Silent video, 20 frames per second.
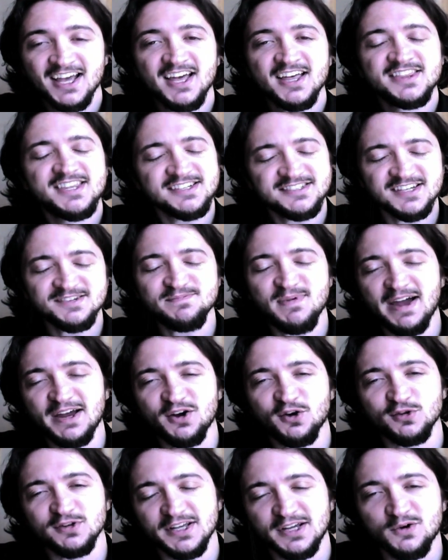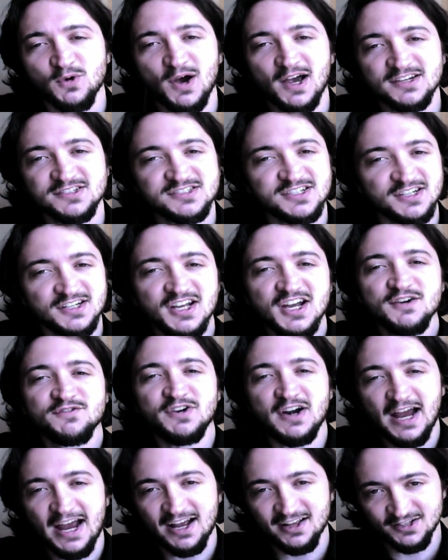This is my only question
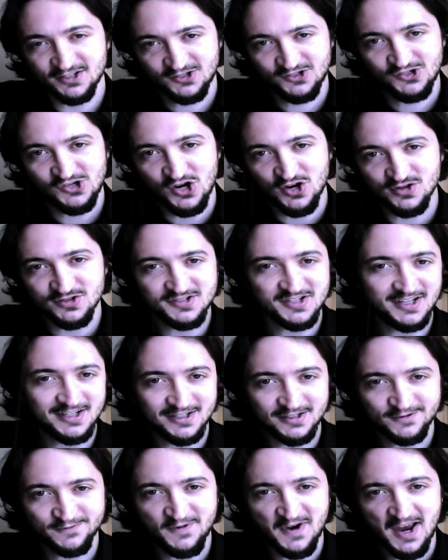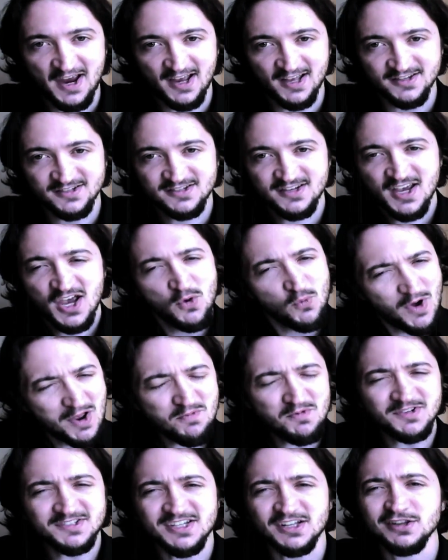for Alex Jones and his fans. When
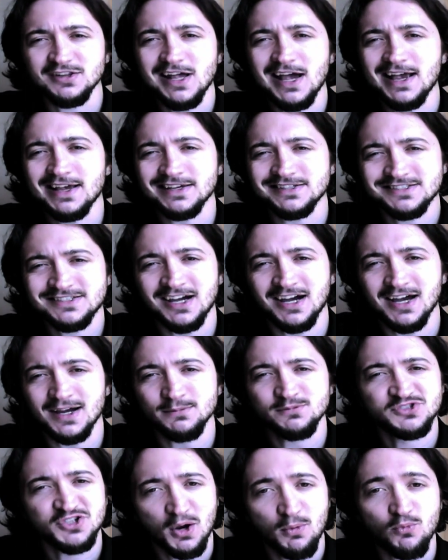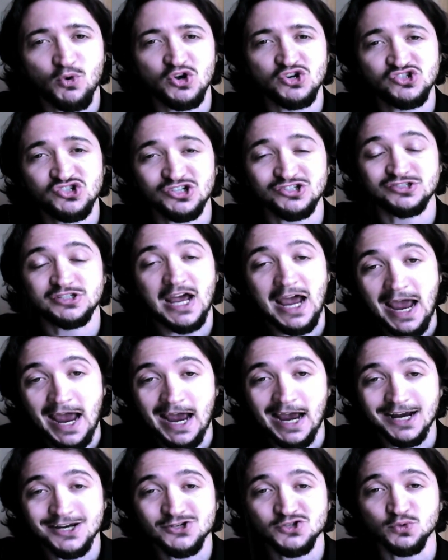was the last time someone just
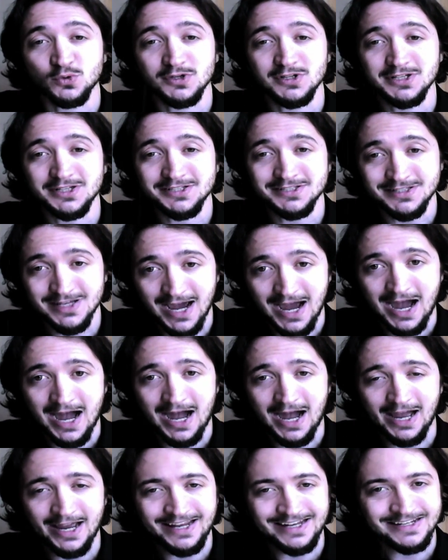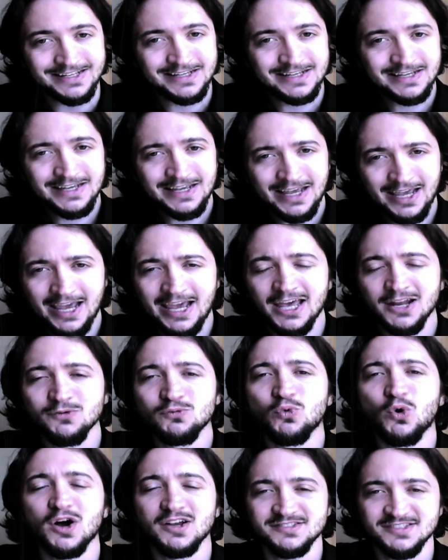actually died and
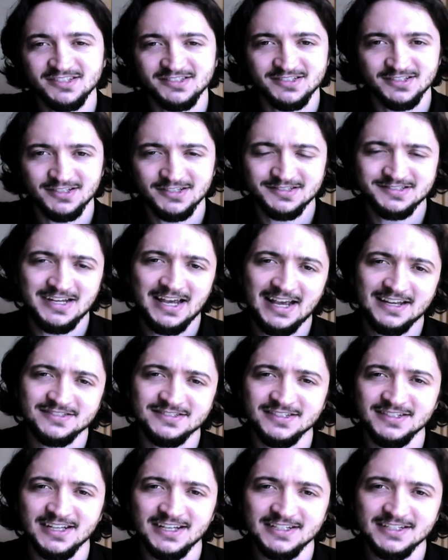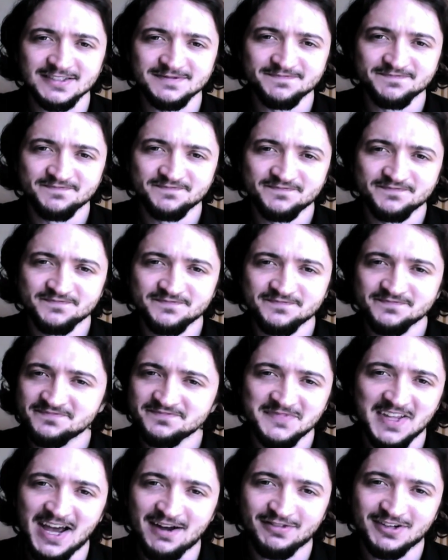wasn't assassinated?
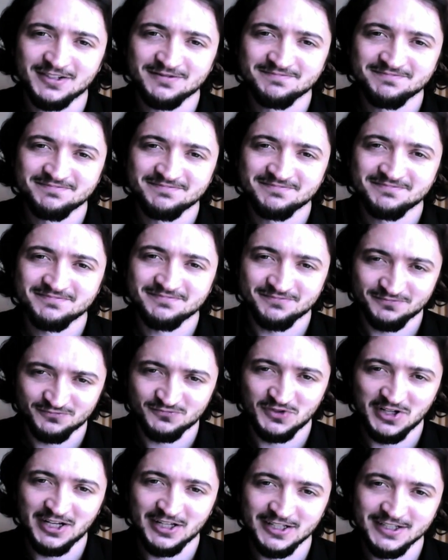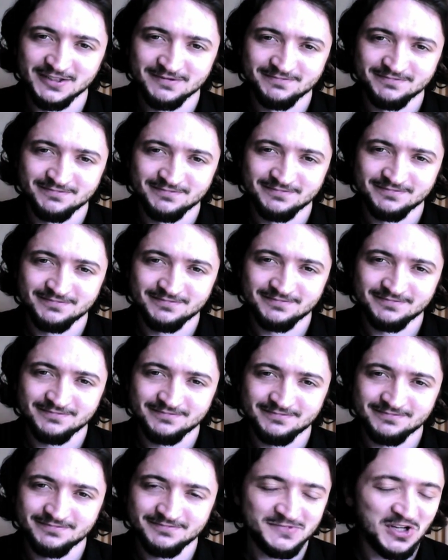Never? Really?
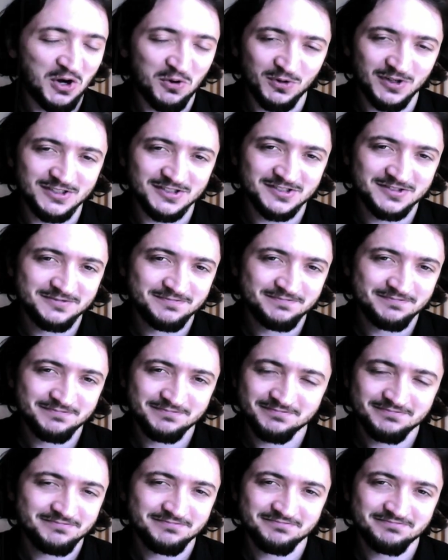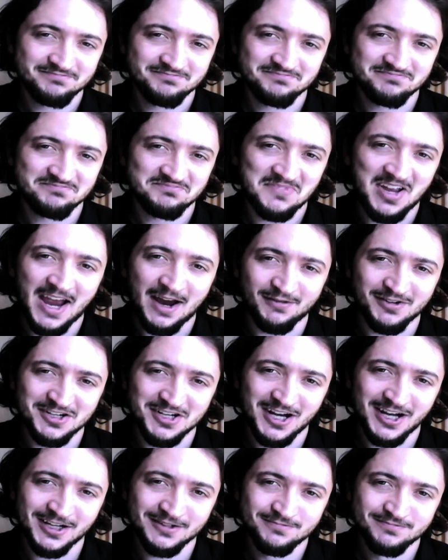No one's ever
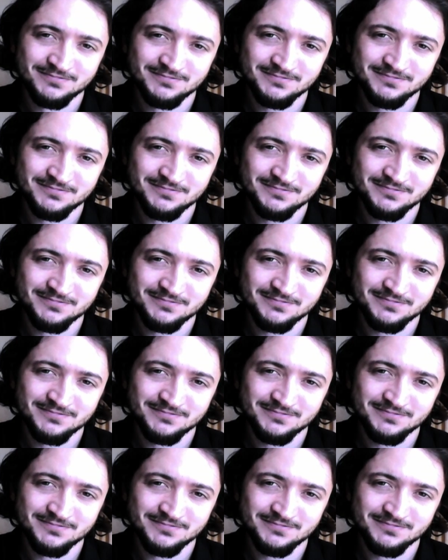died?